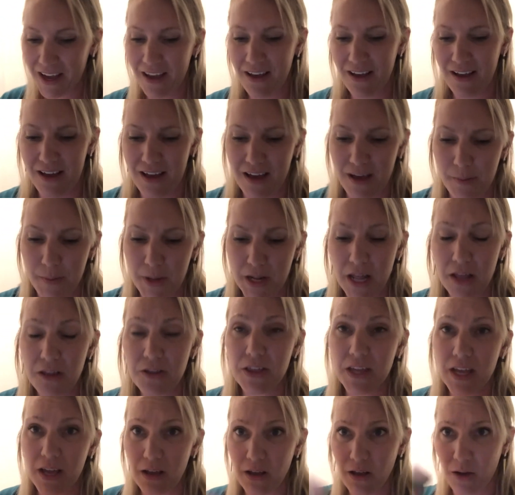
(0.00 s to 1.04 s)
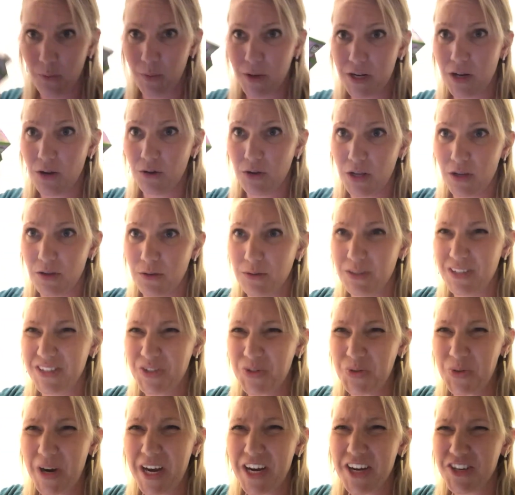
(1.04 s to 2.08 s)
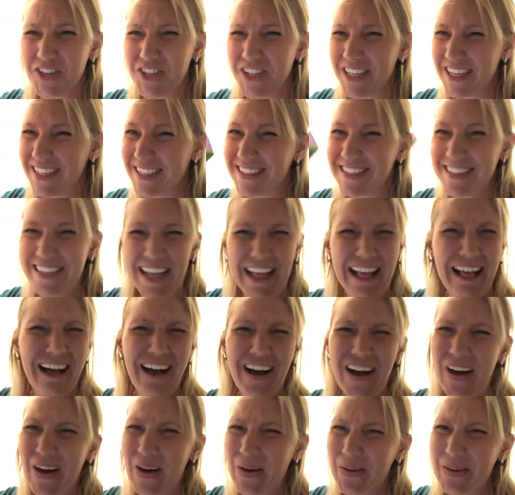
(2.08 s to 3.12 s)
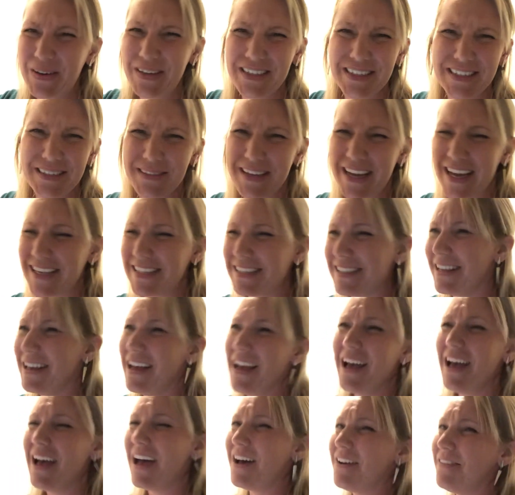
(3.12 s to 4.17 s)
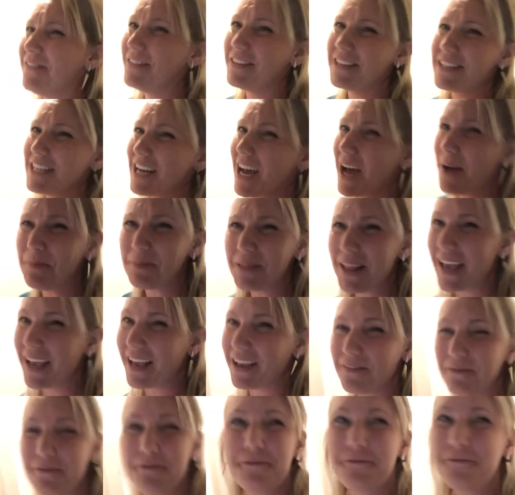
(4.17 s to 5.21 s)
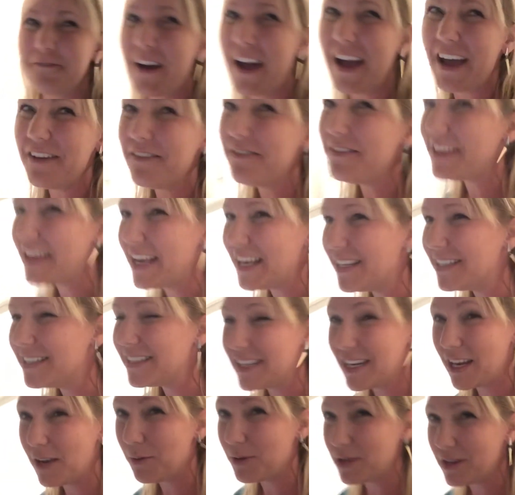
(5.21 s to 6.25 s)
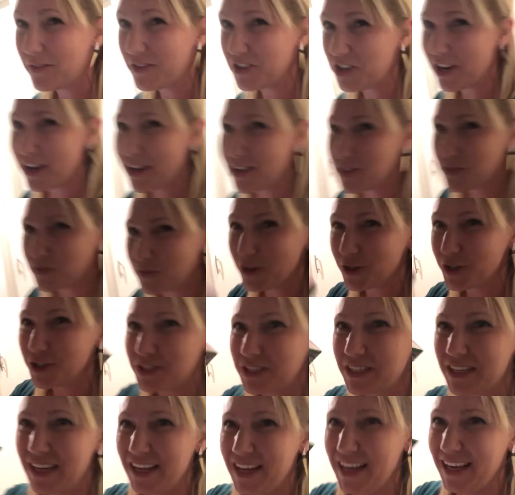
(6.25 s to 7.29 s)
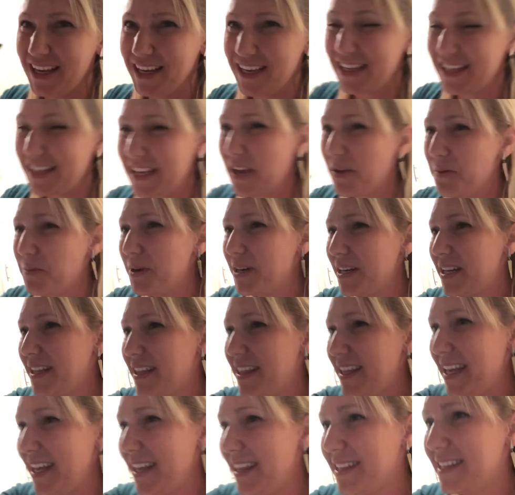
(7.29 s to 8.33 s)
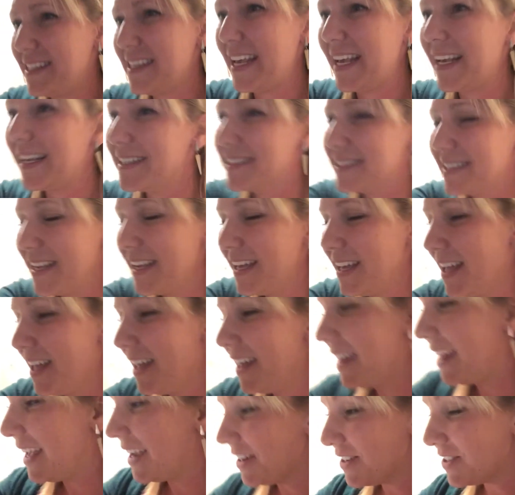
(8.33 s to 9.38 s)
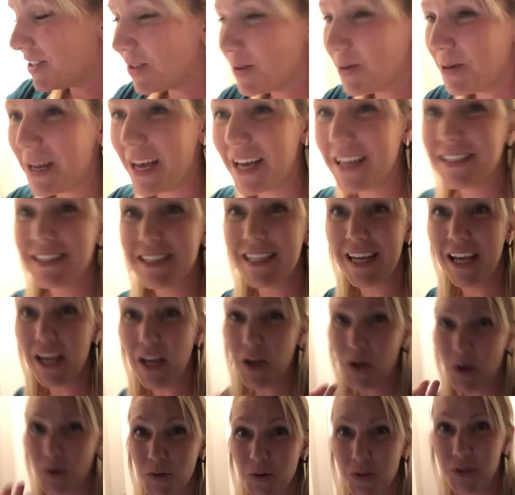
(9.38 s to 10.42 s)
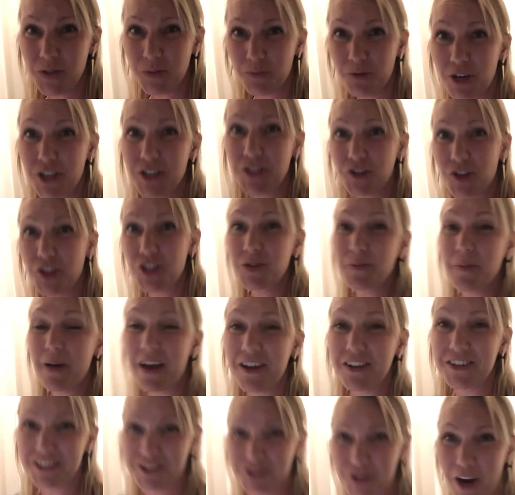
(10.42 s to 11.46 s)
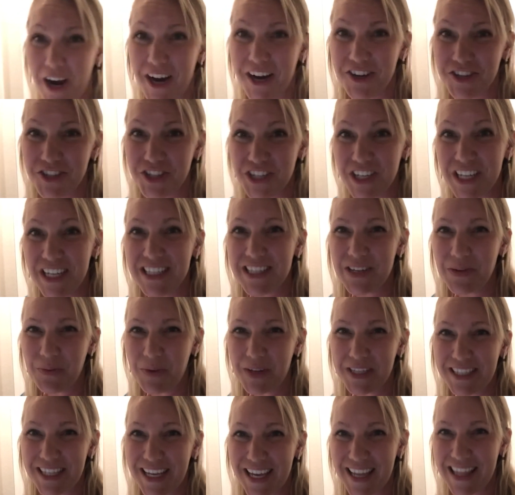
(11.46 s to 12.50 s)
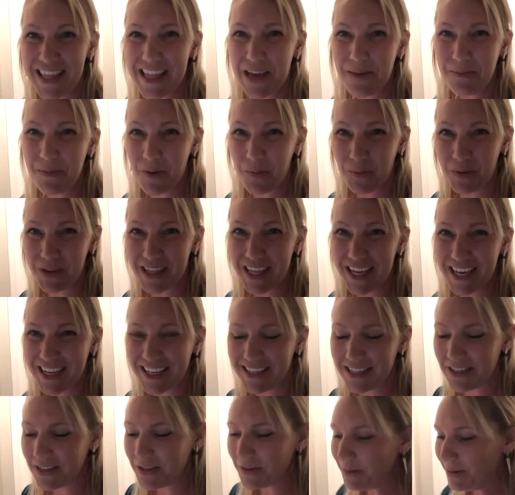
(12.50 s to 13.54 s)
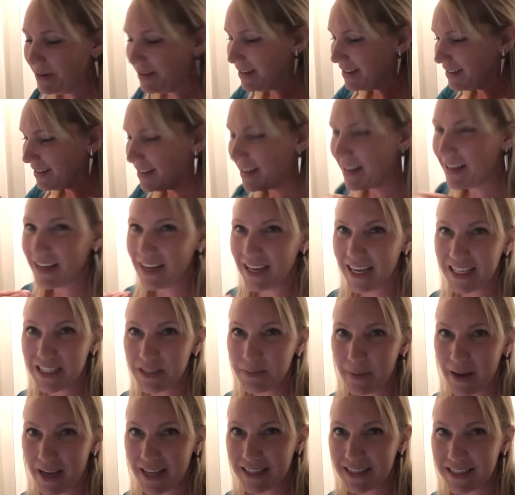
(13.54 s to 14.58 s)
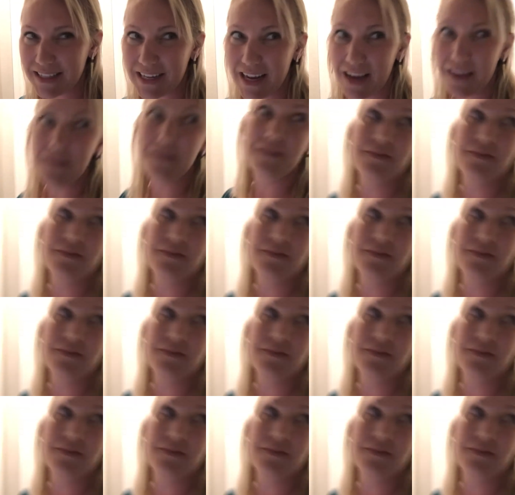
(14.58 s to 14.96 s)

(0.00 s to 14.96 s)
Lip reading: Another thing we don't use, dryer sheets. Oh, guys, of the top 5 things to get rid of in your house first, get rid of these things. They are so nasty. Go do some research about dryer sheets and what's in them and what they can do. It's bad stuff.